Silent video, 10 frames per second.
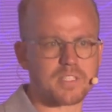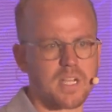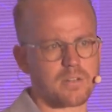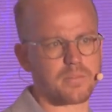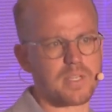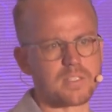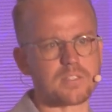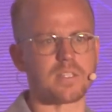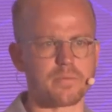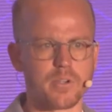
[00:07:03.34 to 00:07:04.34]
kind of things,
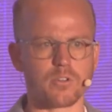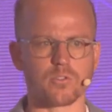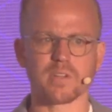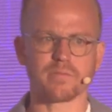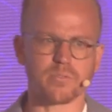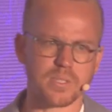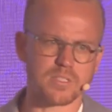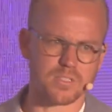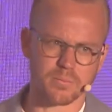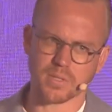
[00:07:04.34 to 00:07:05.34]
difficult to influence
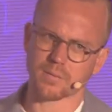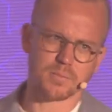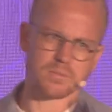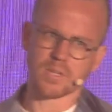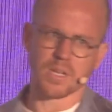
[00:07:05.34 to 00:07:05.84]
sometimes.